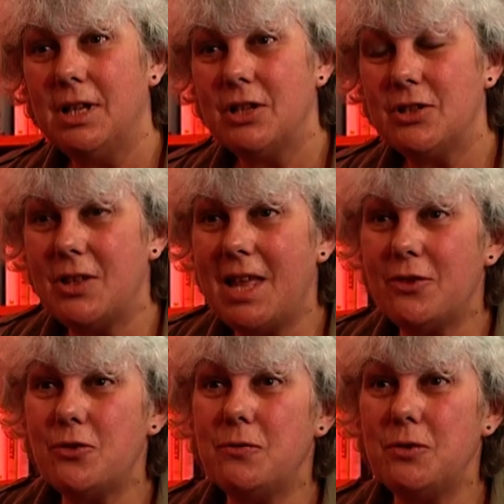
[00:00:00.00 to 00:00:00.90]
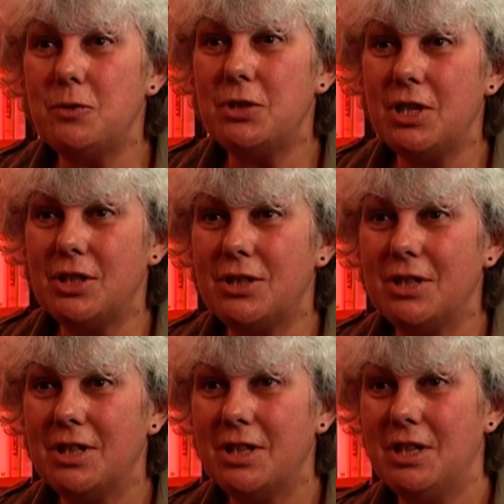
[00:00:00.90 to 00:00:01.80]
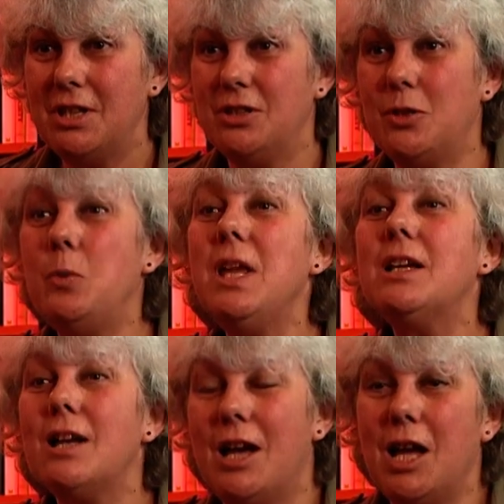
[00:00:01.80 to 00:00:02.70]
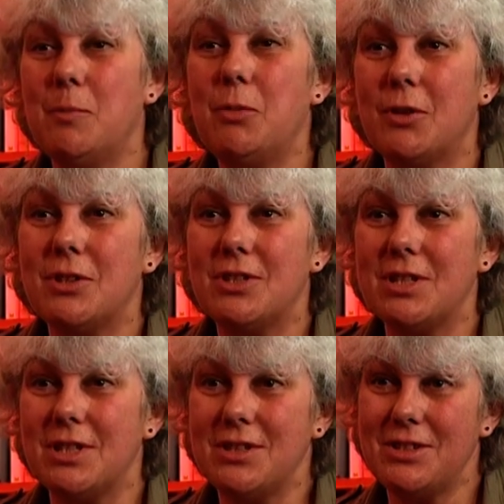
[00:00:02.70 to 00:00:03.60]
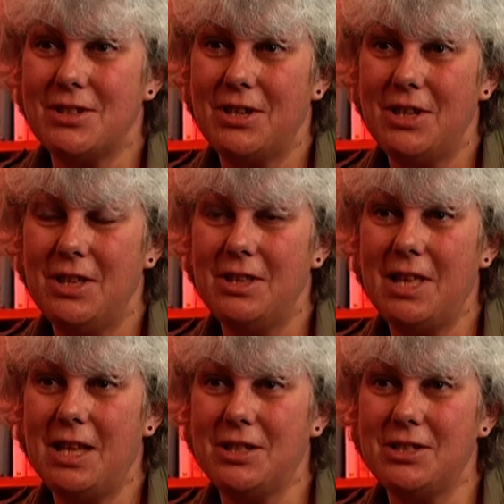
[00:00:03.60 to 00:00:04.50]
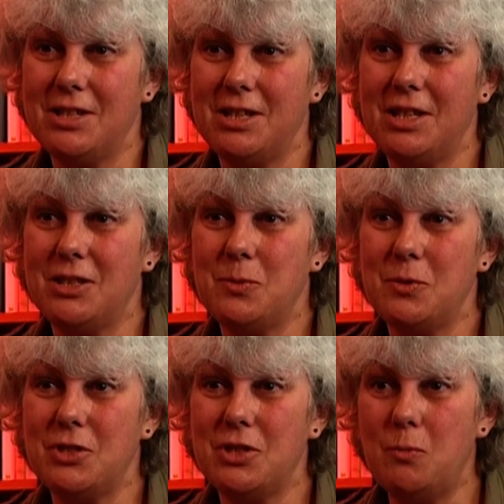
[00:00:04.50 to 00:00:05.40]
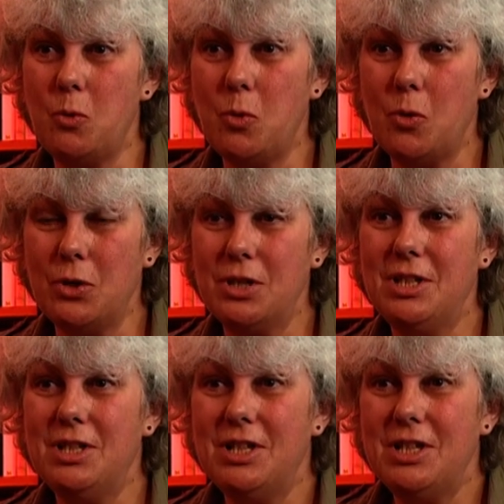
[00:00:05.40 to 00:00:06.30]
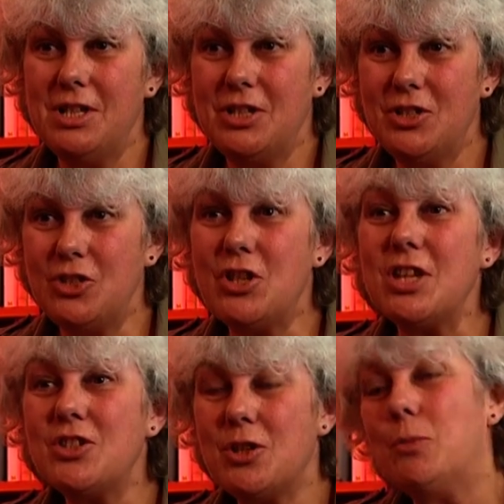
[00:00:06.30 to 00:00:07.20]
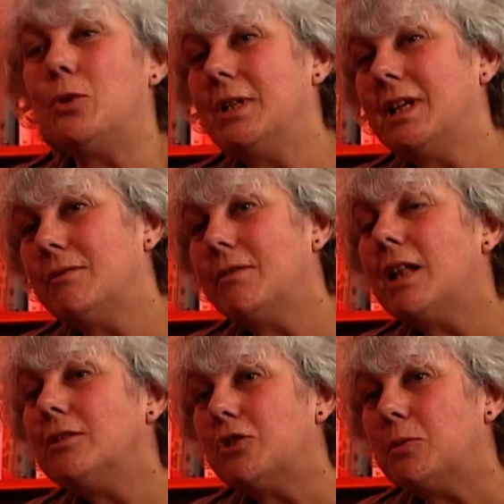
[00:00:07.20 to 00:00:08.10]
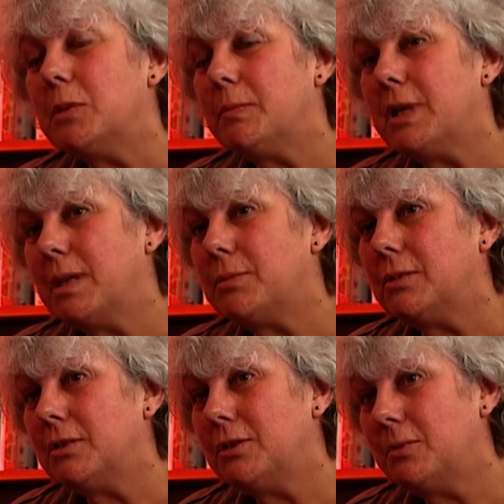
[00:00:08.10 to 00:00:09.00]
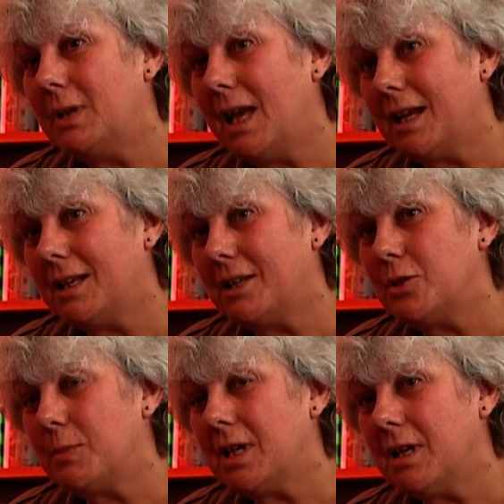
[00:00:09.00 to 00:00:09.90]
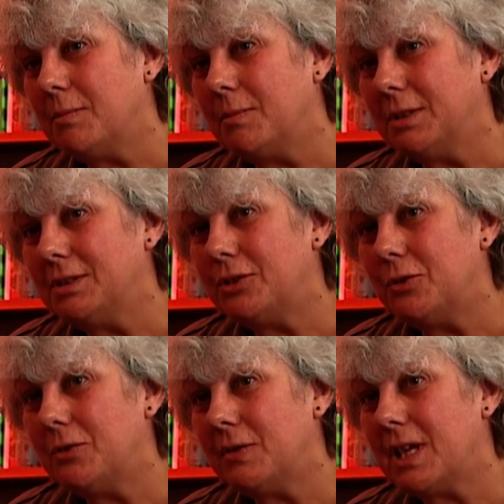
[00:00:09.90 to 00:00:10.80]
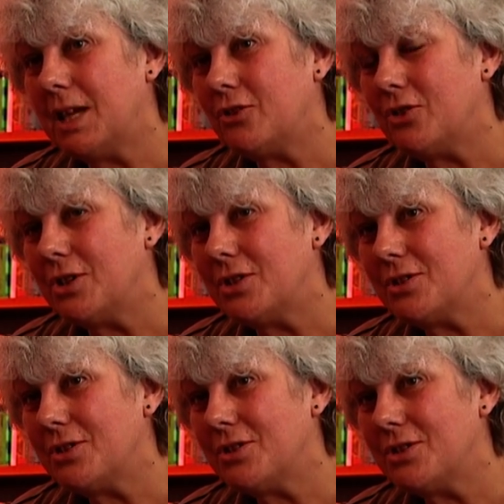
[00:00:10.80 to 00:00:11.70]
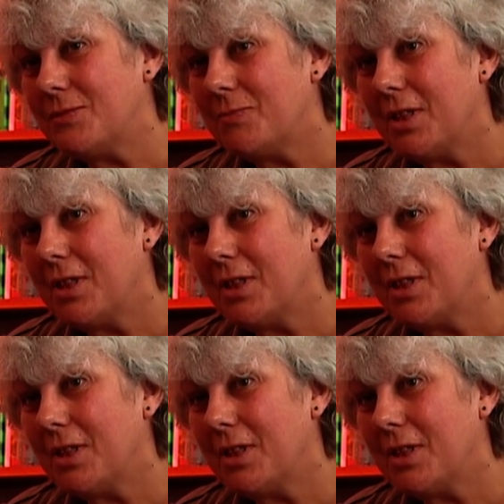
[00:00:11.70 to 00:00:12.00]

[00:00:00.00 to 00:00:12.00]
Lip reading: So that refuted the weaker hypothesis that it was the more suggestible and vulnerable people who were likely to become unificationists.